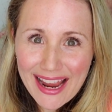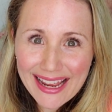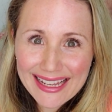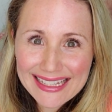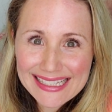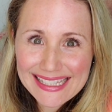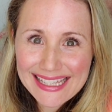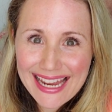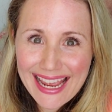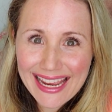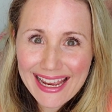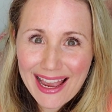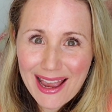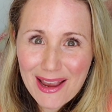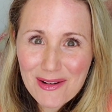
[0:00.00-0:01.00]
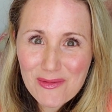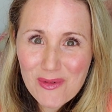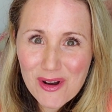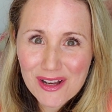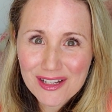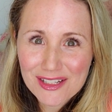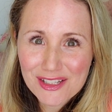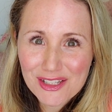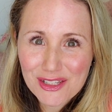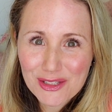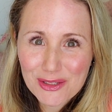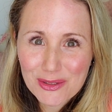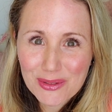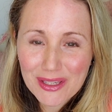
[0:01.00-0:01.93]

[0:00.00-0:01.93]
and today I want to